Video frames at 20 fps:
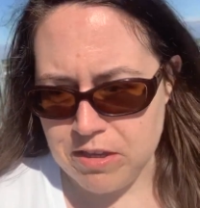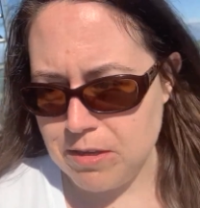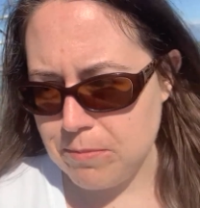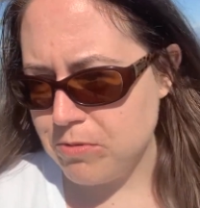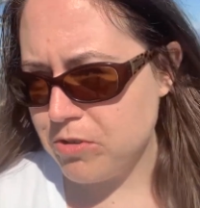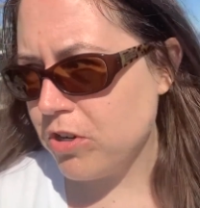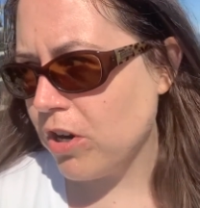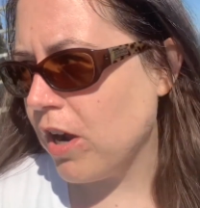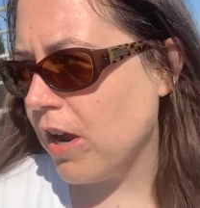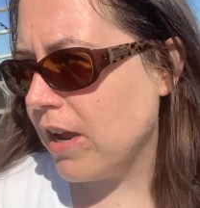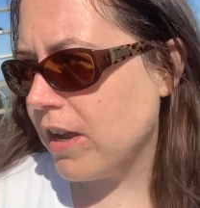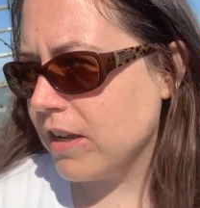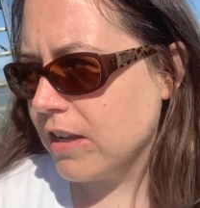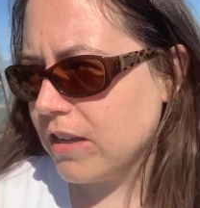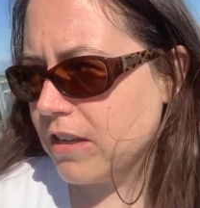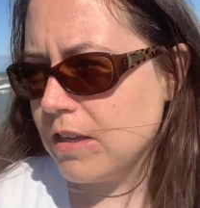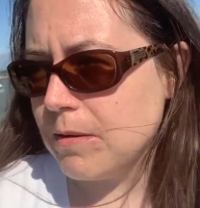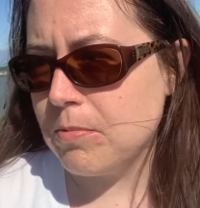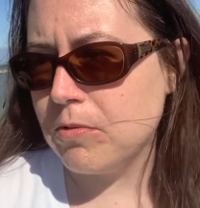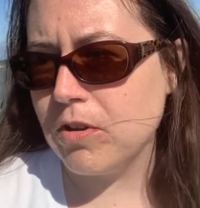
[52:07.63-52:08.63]
keep trying
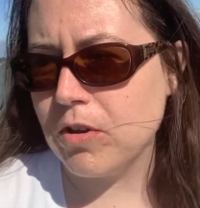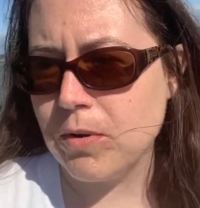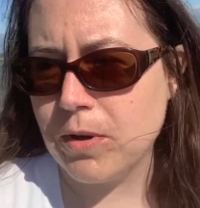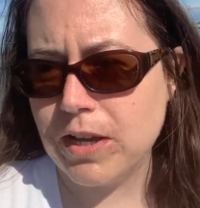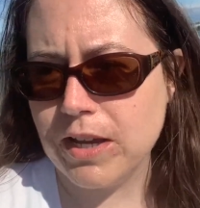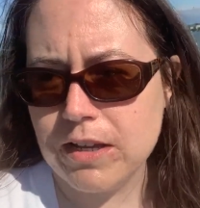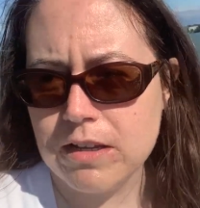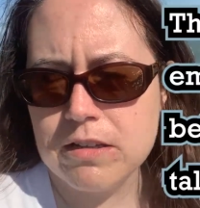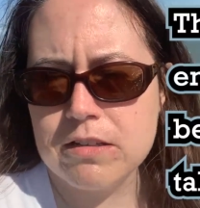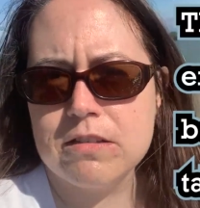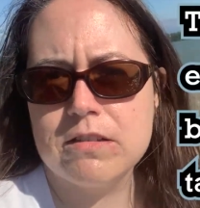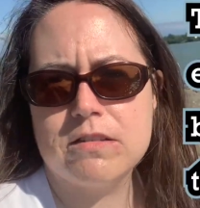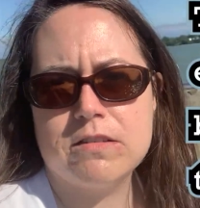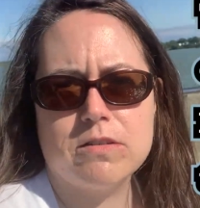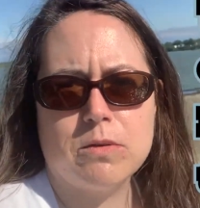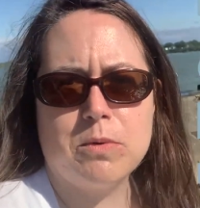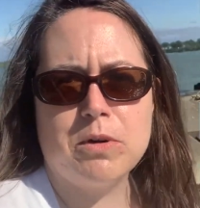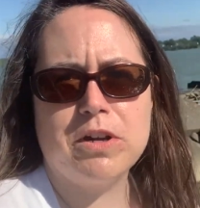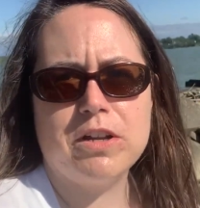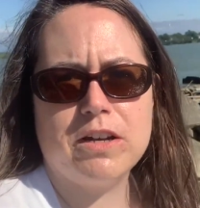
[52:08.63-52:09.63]
and keep doing.
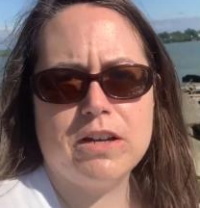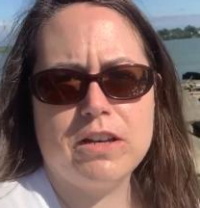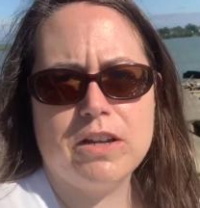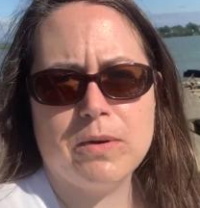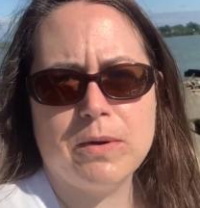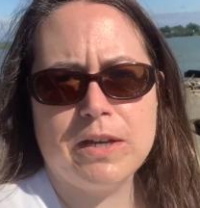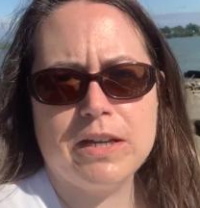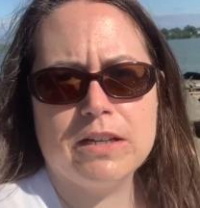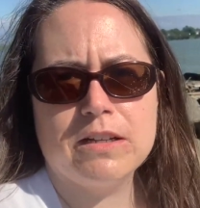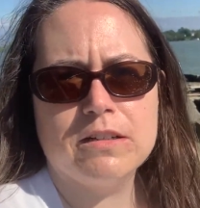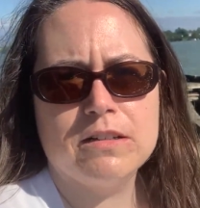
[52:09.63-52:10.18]
So we're going to do it.